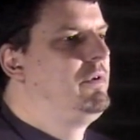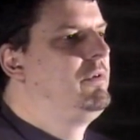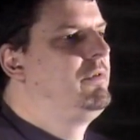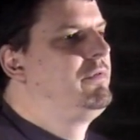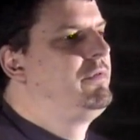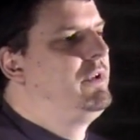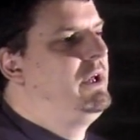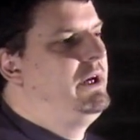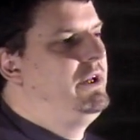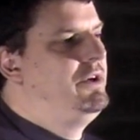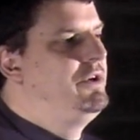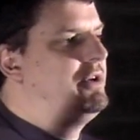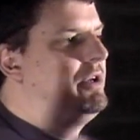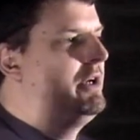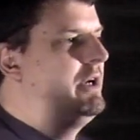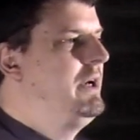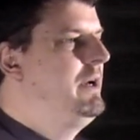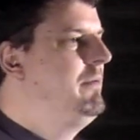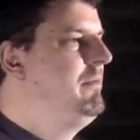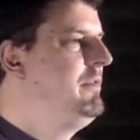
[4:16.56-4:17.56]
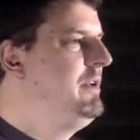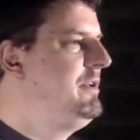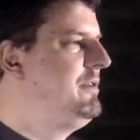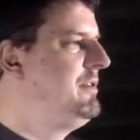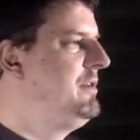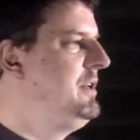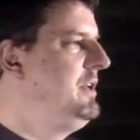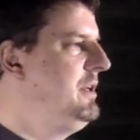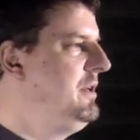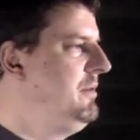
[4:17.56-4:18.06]
full-fledged uh,
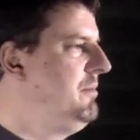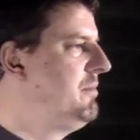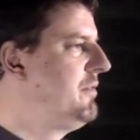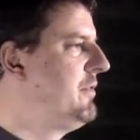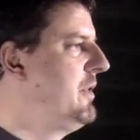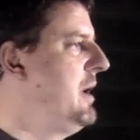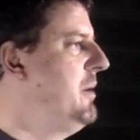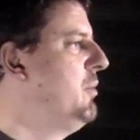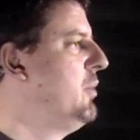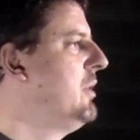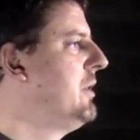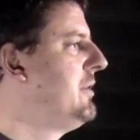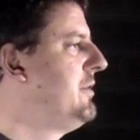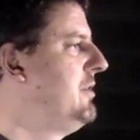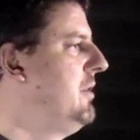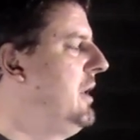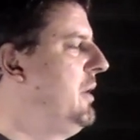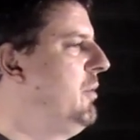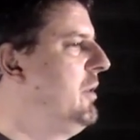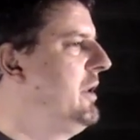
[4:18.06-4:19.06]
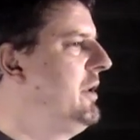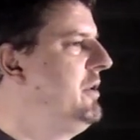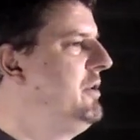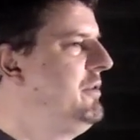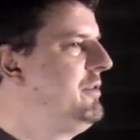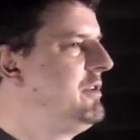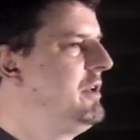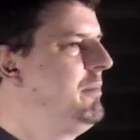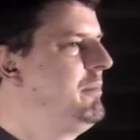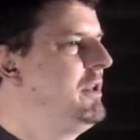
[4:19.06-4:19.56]
MVC framework, so I want to
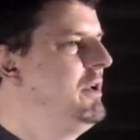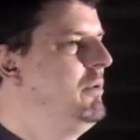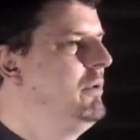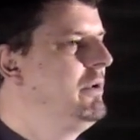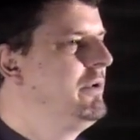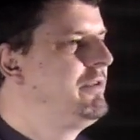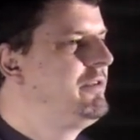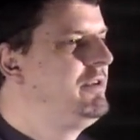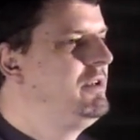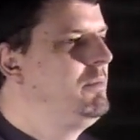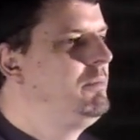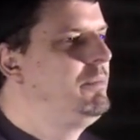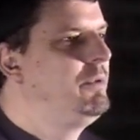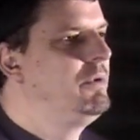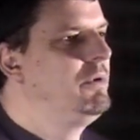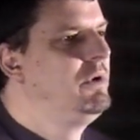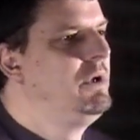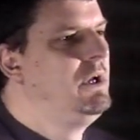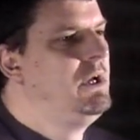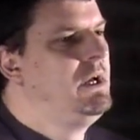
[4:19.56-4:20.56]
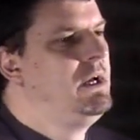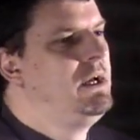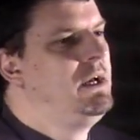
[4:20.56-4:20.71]
do something real simple.